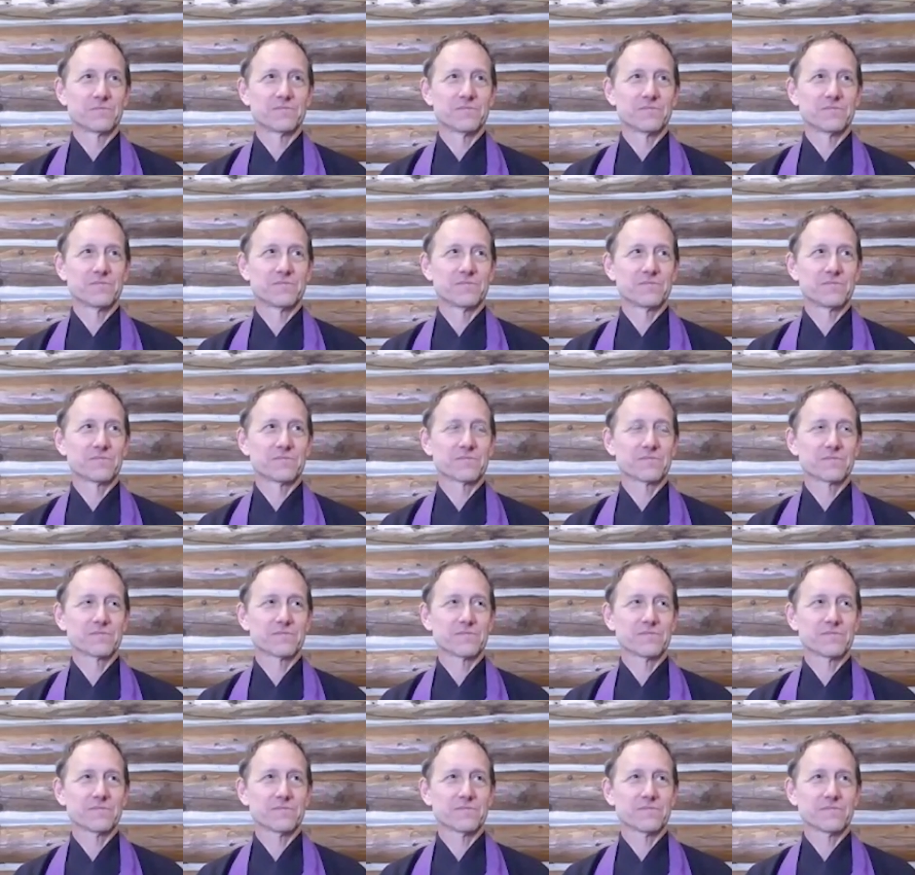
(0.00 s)

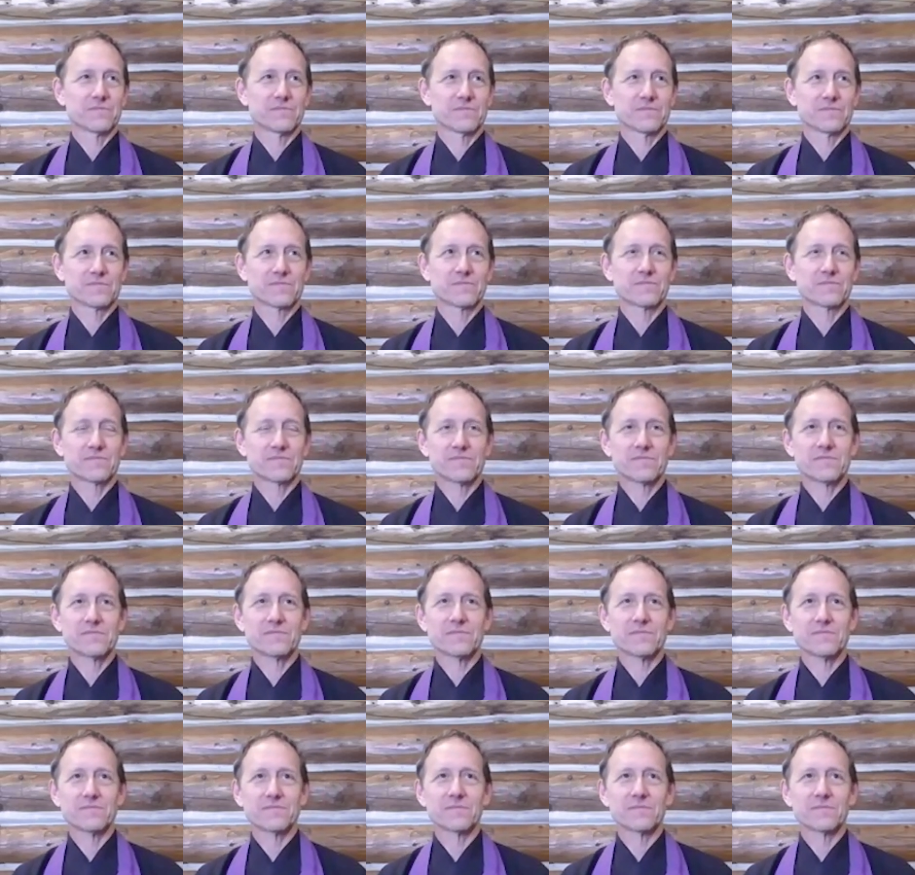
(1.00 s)

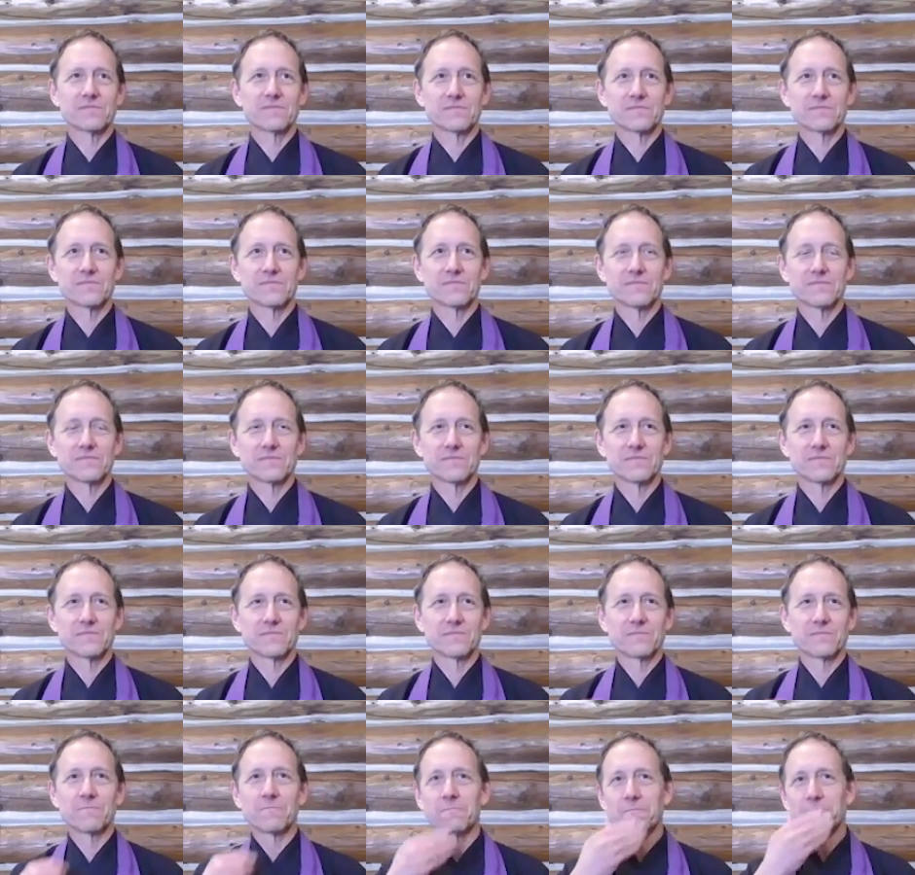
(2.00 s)

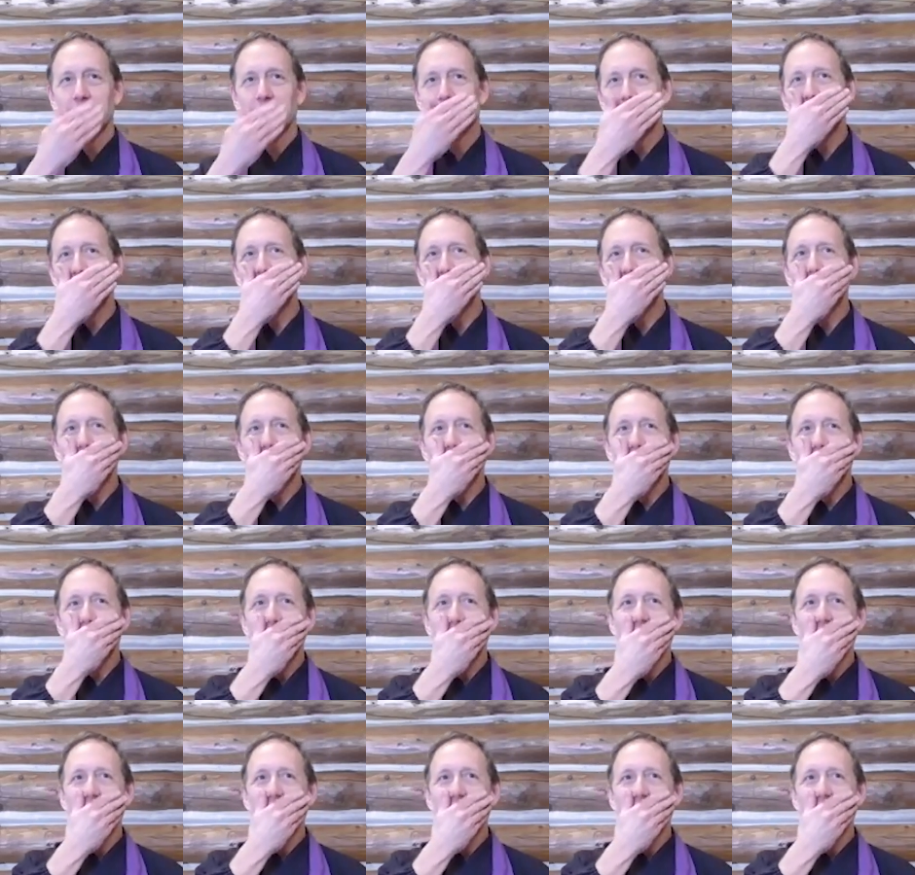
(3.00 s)
Nobody speaks.